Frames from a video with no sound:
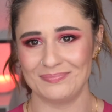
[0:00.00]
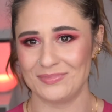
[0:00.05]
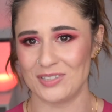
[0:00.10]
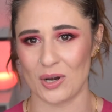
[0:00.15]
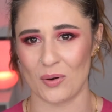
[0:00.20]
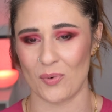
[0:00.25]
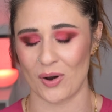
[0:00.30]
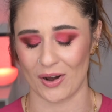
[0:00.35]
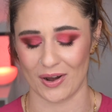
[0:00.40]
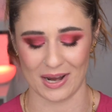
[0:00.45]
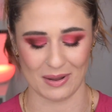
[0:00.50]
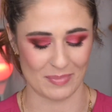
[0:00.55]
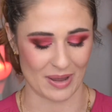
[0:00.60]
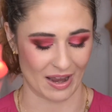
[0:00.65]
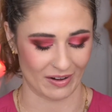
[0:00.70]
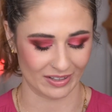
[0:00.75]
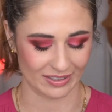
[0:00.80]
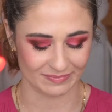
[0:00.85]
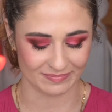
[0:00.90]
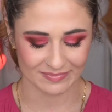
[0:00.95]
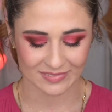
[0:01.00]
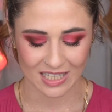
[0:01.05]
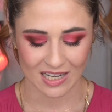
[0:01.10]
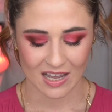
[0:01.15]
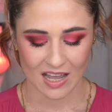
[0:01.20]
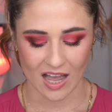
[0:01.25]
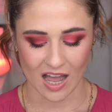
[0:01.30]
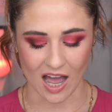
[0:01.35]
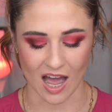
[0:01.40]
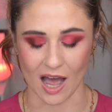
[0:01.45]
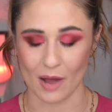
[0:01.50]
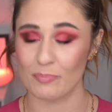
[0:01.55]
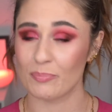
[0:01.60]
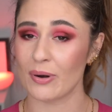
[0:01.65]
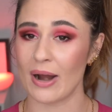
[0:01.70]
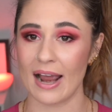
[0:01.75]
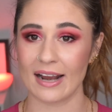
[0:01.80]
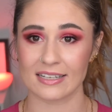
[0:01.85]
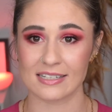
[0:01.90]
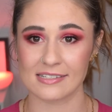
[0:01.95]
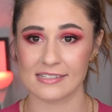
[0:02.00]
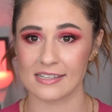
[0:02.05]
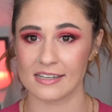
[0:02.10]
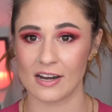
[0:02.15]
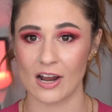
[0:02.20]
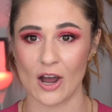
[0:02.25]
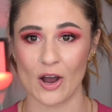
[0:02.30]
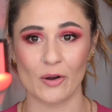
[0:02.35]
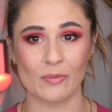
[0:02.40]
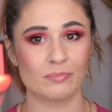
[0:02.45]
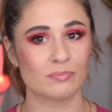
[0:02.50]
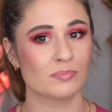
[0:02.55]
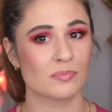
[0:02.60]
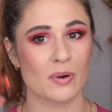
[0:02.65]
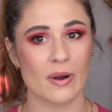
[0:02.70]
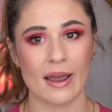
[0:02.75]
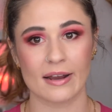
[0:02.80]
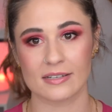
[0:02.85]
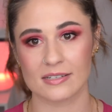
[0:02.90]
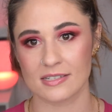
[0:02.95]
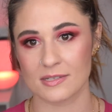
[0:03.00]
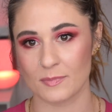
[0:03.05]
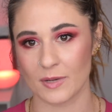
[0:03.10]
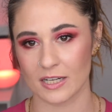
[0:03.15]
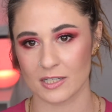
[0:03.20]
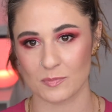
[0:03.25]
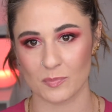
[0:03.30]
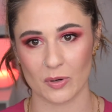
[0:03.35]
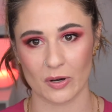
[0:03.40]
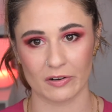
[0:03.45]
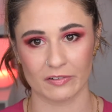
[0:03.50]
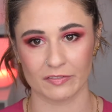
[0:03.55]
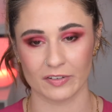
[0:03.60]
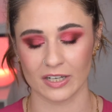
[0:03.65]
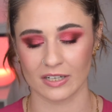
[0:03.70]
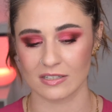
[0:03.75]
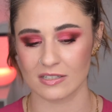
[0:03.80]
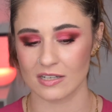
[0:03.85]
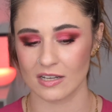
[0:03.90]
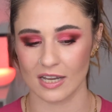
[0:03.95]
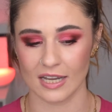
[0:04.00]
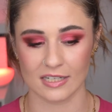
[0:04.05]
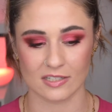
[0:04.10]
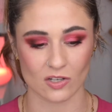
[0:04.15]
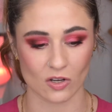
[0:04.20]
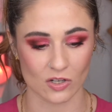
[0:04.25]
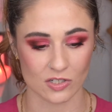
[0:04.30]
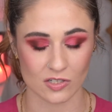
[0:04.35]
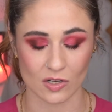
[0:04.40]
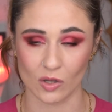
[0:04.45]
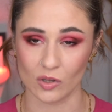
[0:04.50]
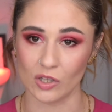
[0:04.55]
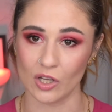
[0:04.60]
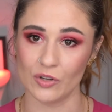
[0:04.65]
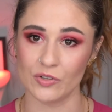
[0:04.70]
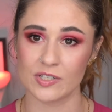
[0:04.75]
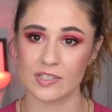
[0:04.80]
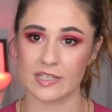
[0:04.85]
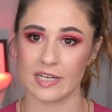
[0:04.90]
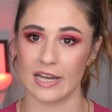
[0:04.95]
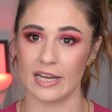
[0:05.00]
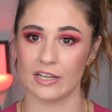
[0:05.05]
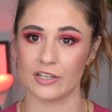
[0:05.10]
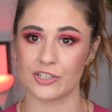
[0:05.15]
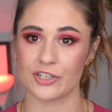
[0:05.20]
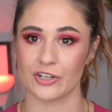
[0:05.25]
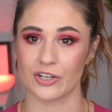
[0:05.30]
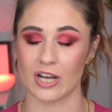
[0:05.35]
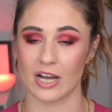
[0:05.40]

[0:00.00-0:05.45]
don't worry about it. Uh, practice at home. Practice makes perfect. It's also low stakes. You're